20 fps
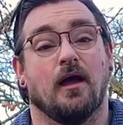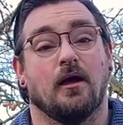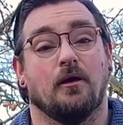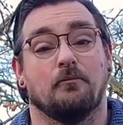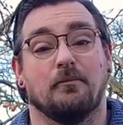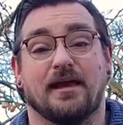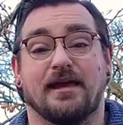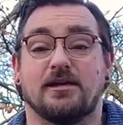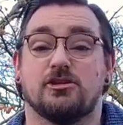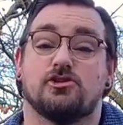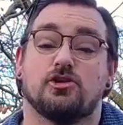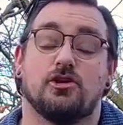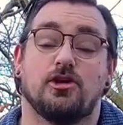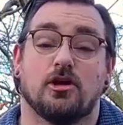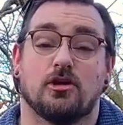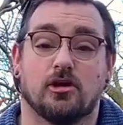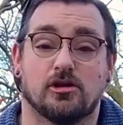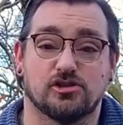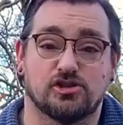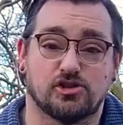Making sure you're
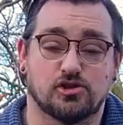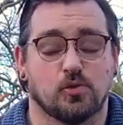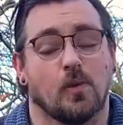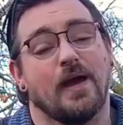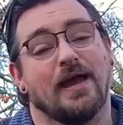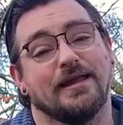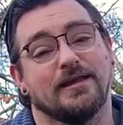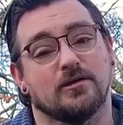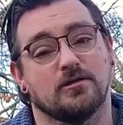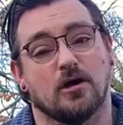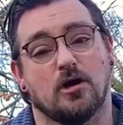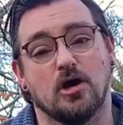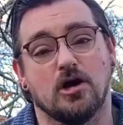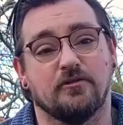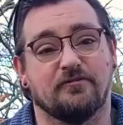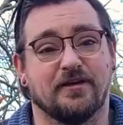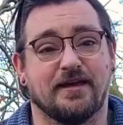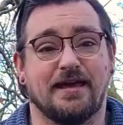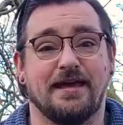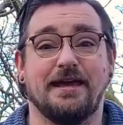not sweating, you're not
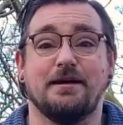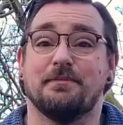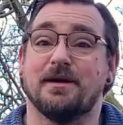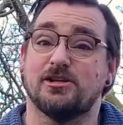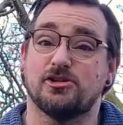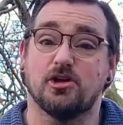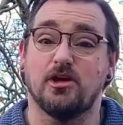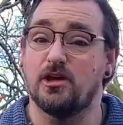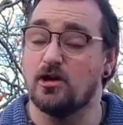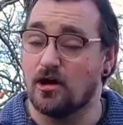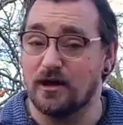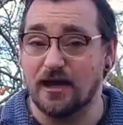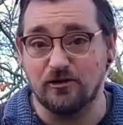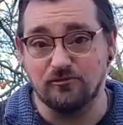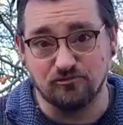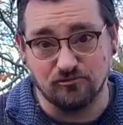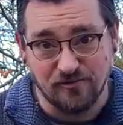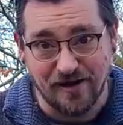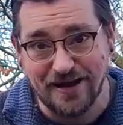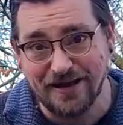overheat. Make sure you're not
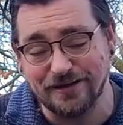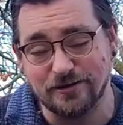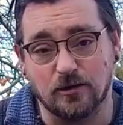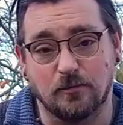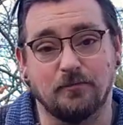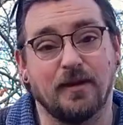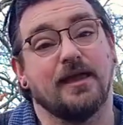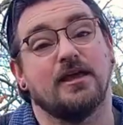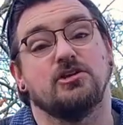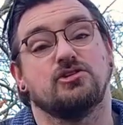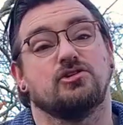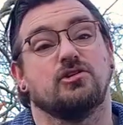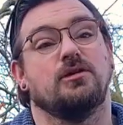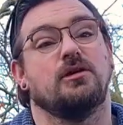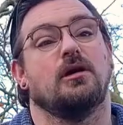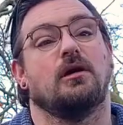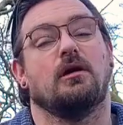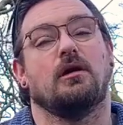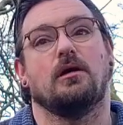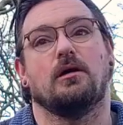getting rained on, making sure
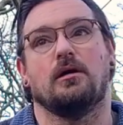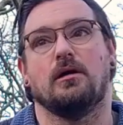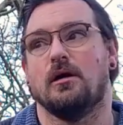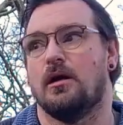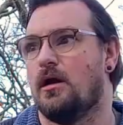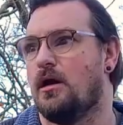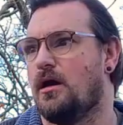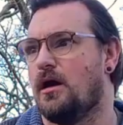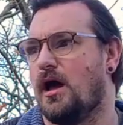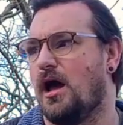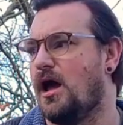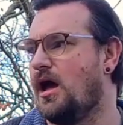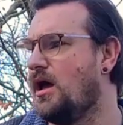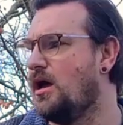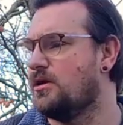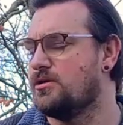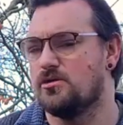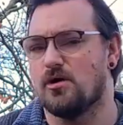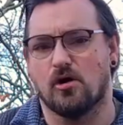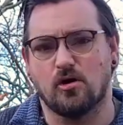you're
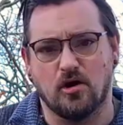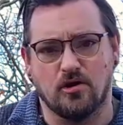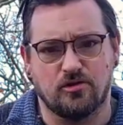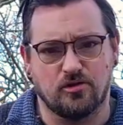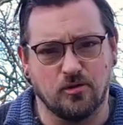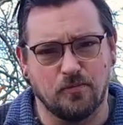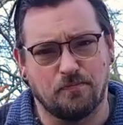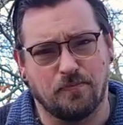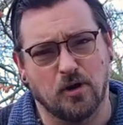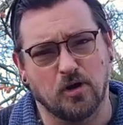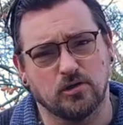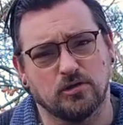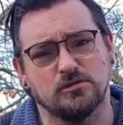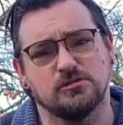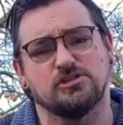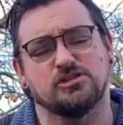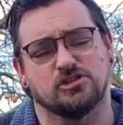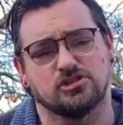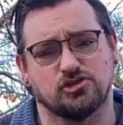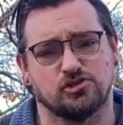not going through
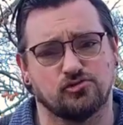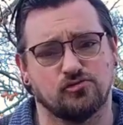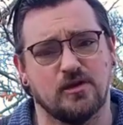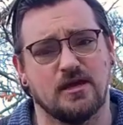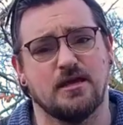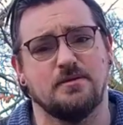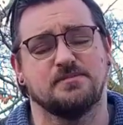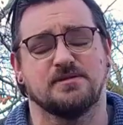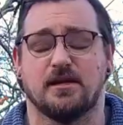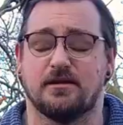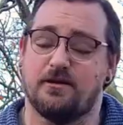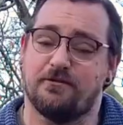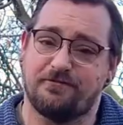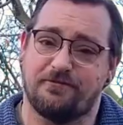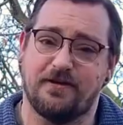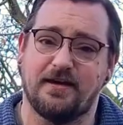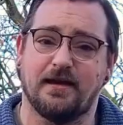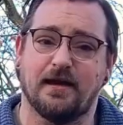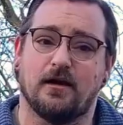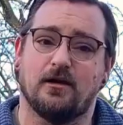puddles or streams and your
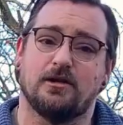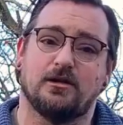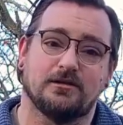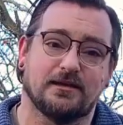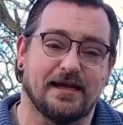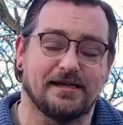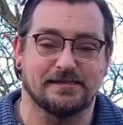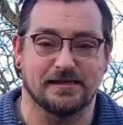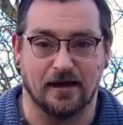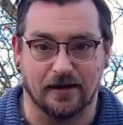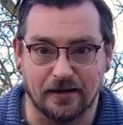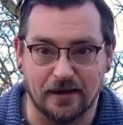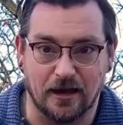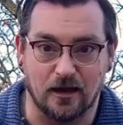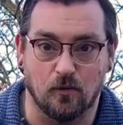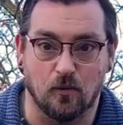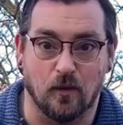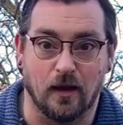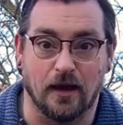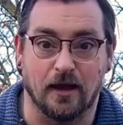feet or your legs aren't
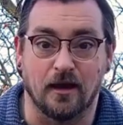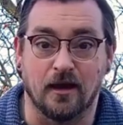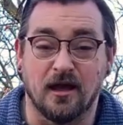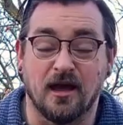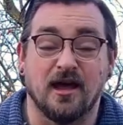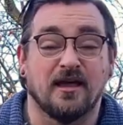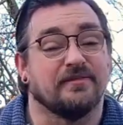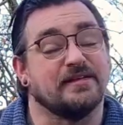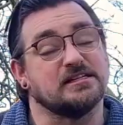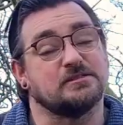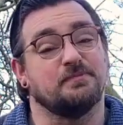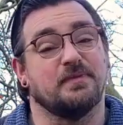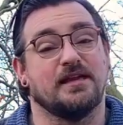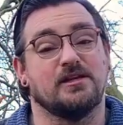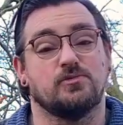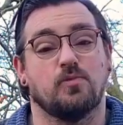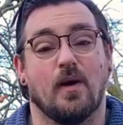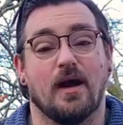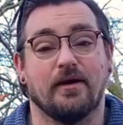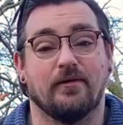getting wet. This
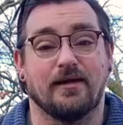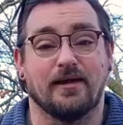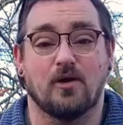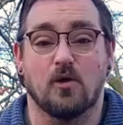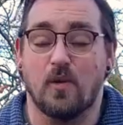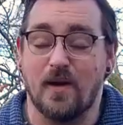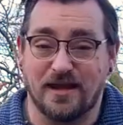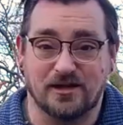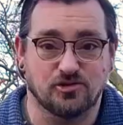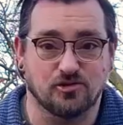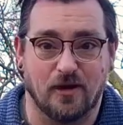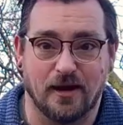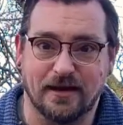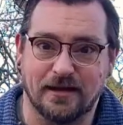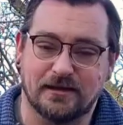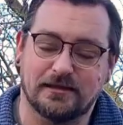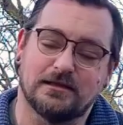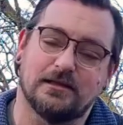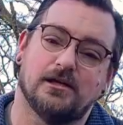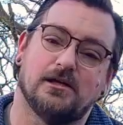means wearing quick drying
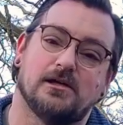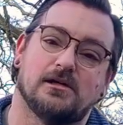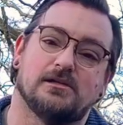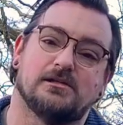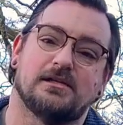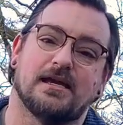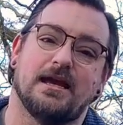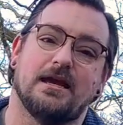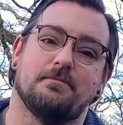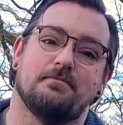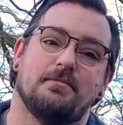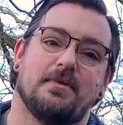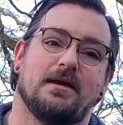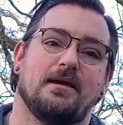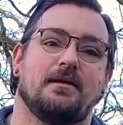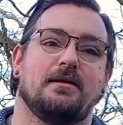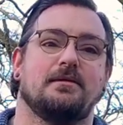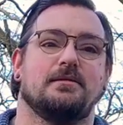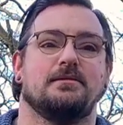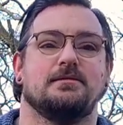clothes. It
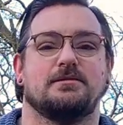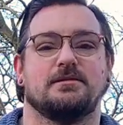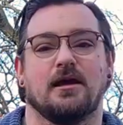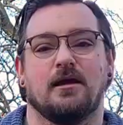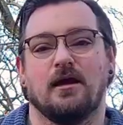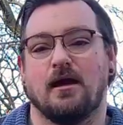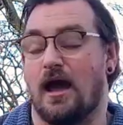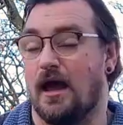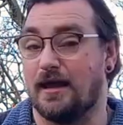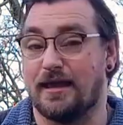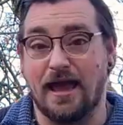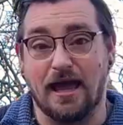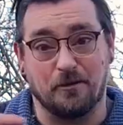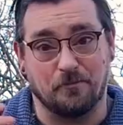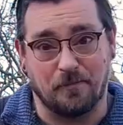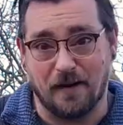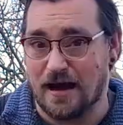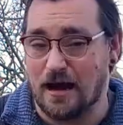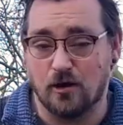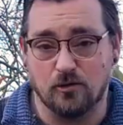means, again,
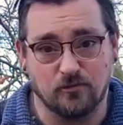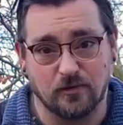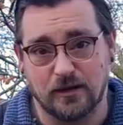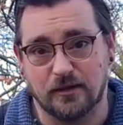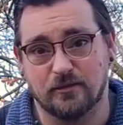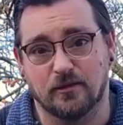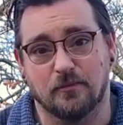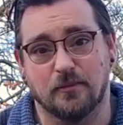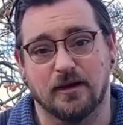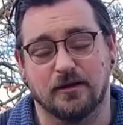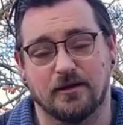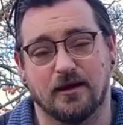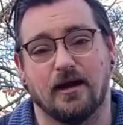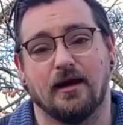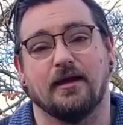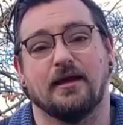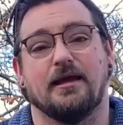powdering them at night.